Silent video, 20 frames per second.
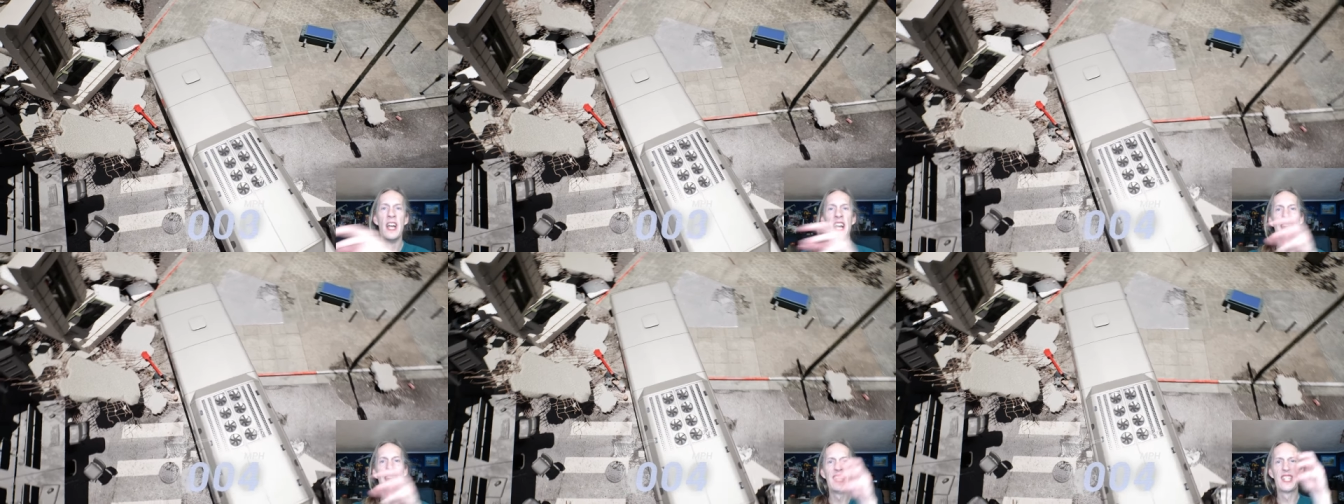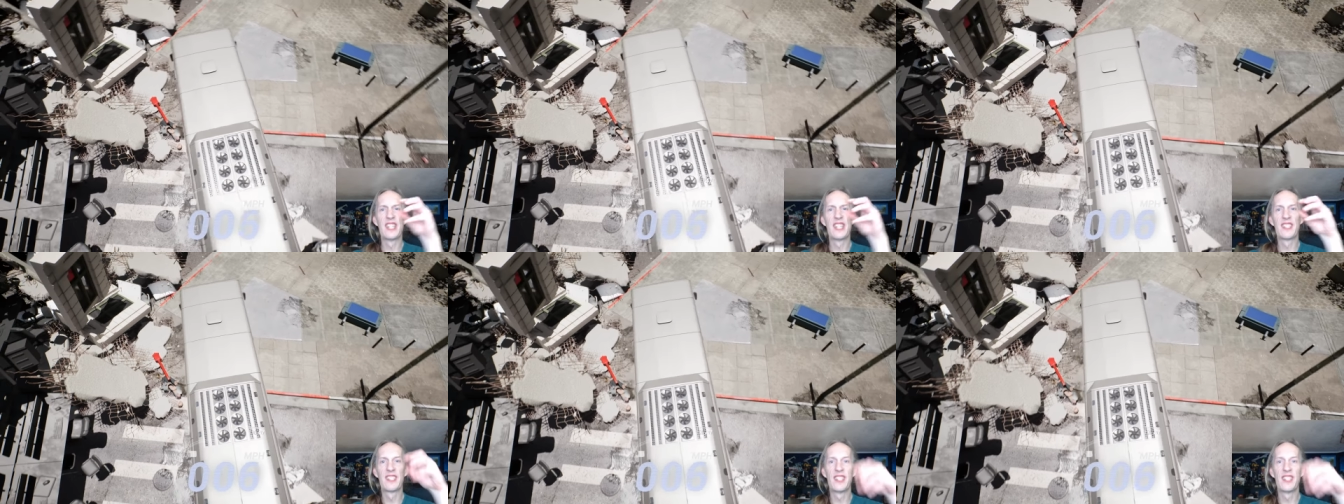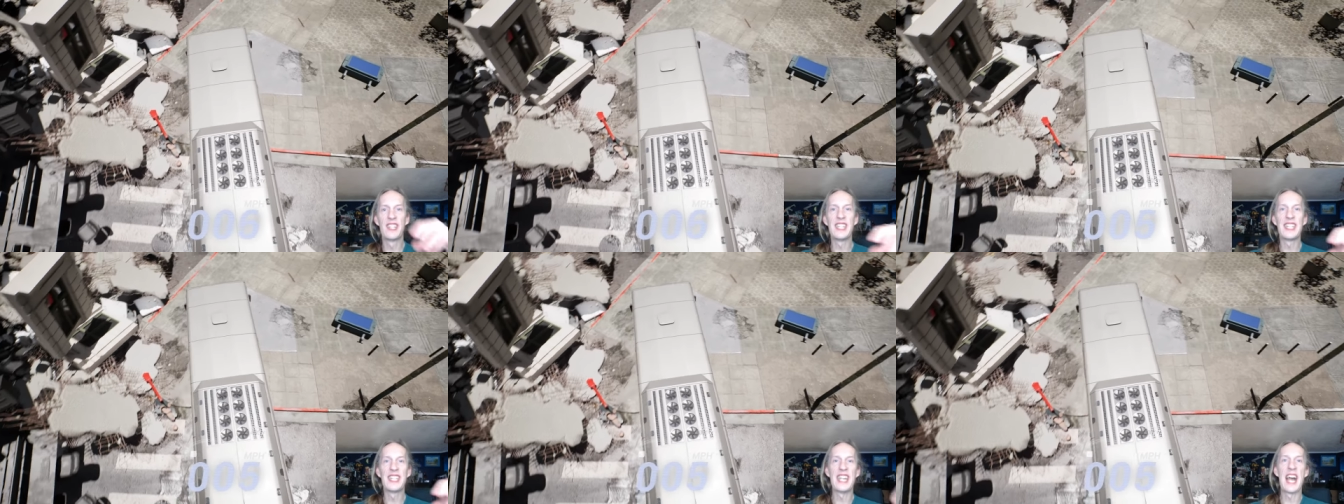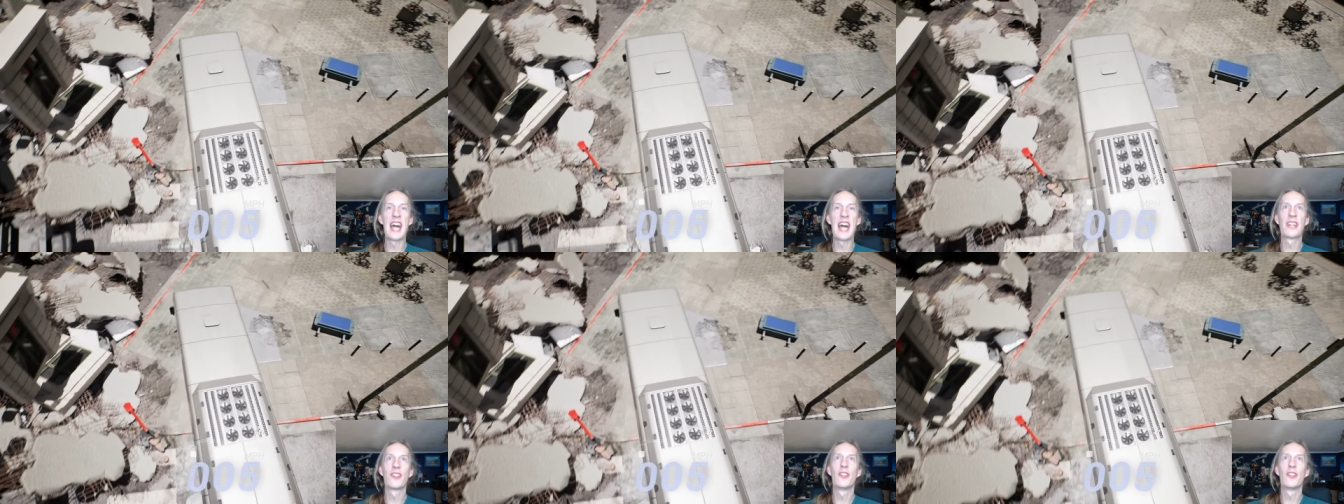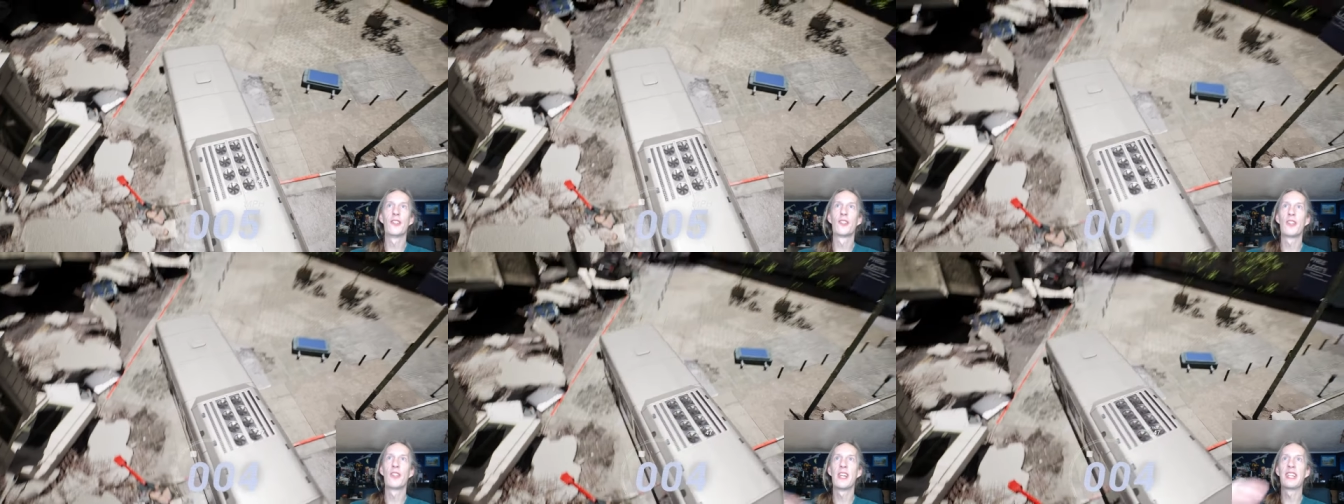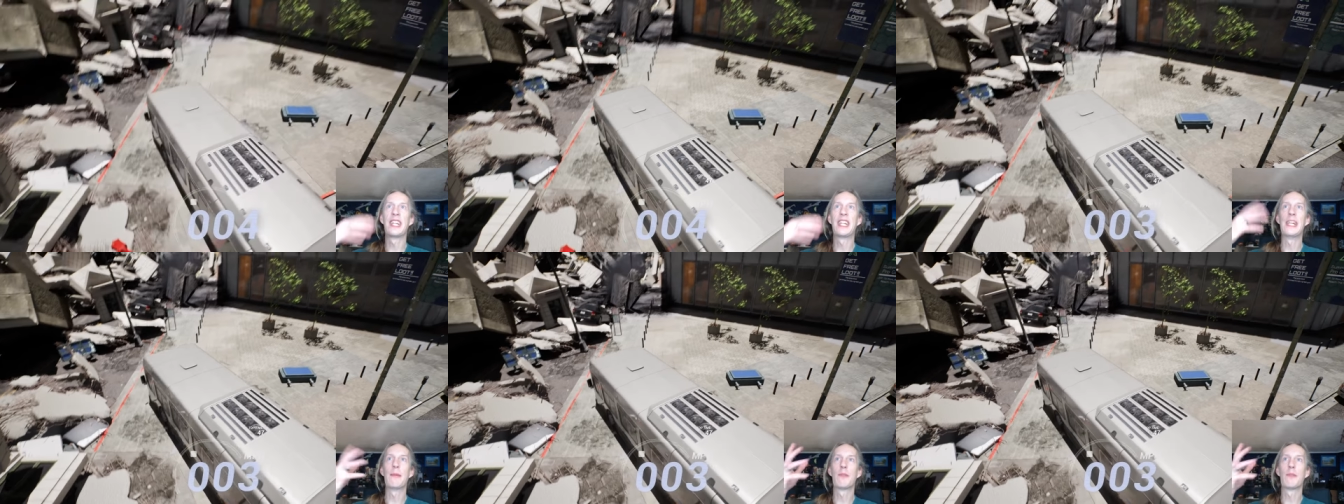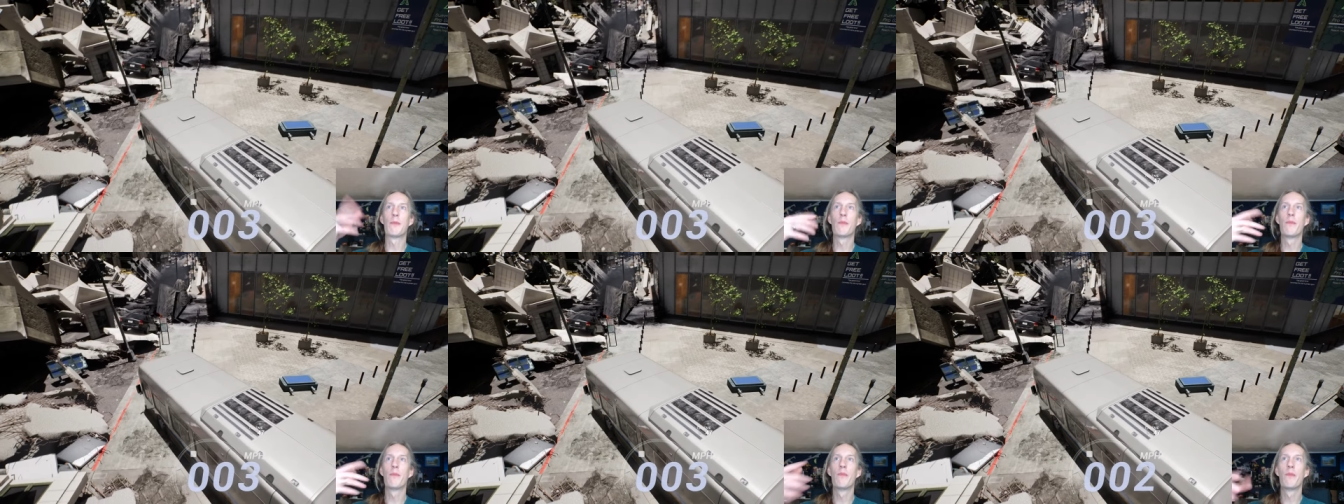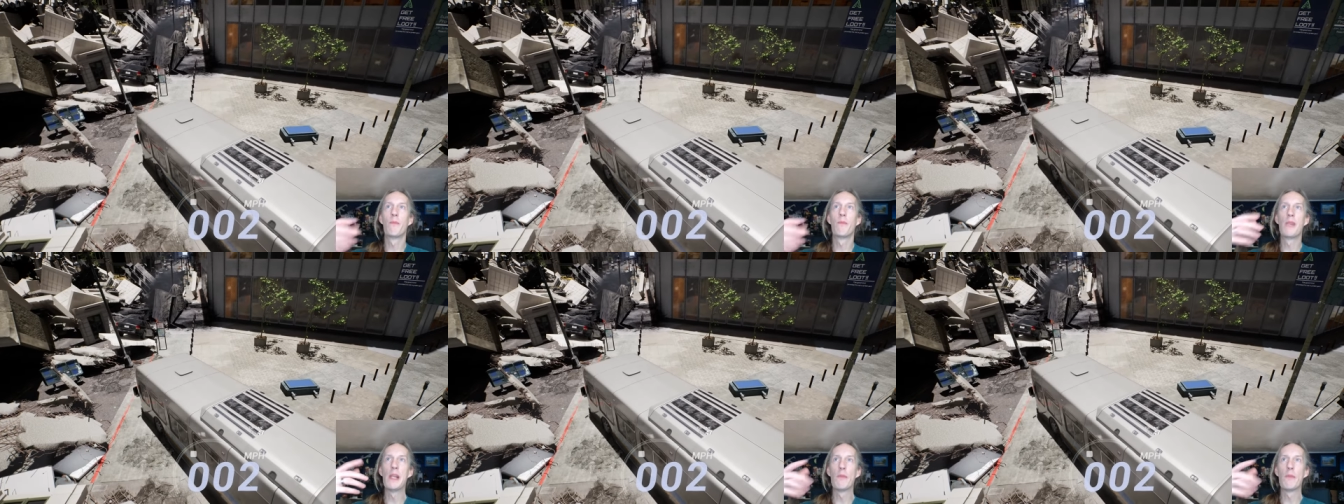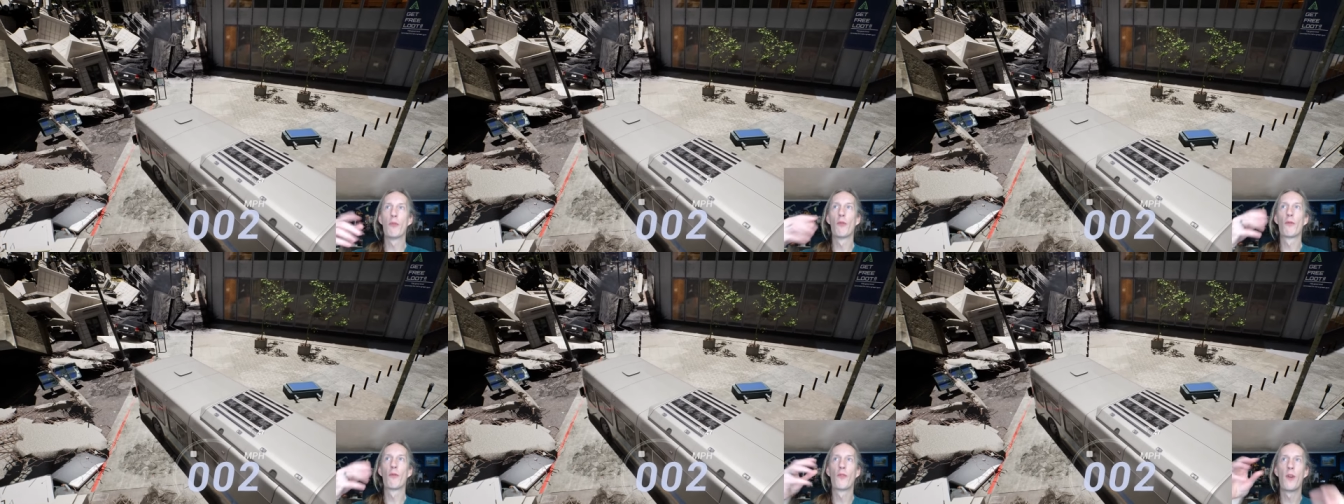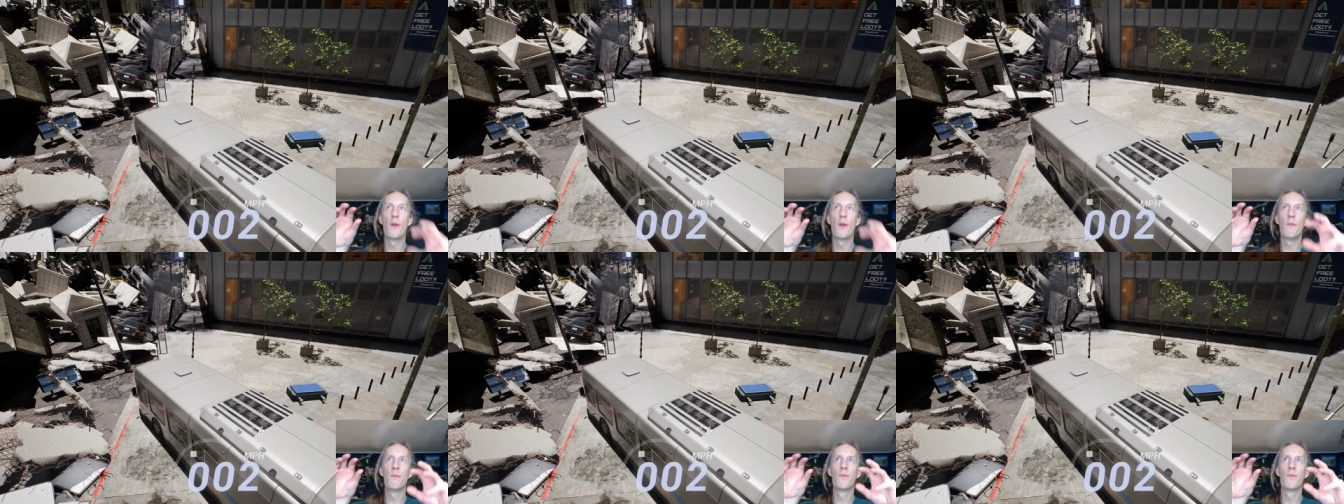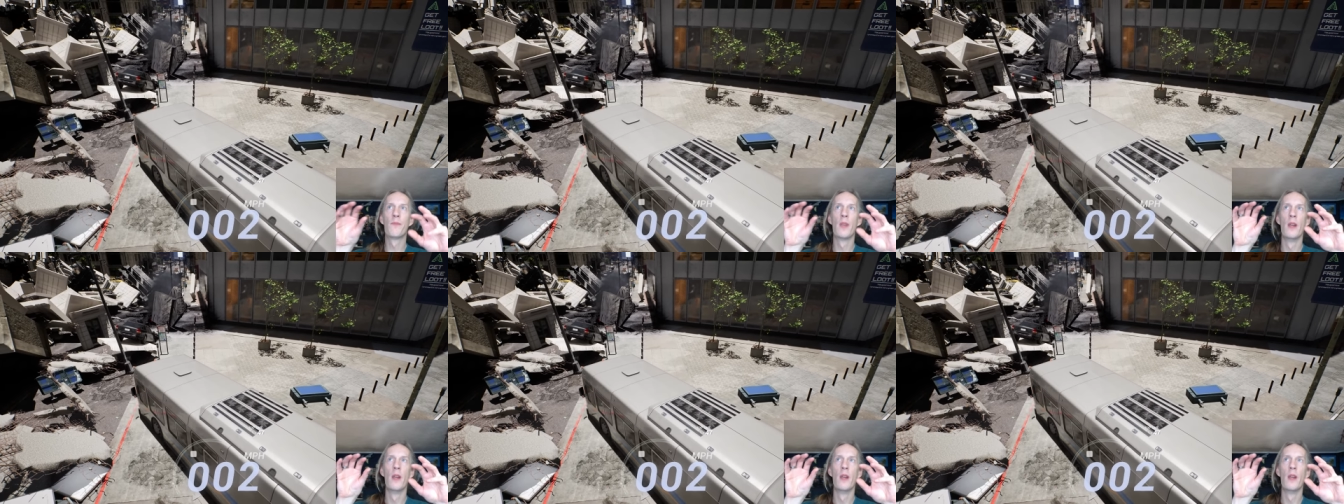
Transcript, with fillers: it does delete the actors, so that keeps people from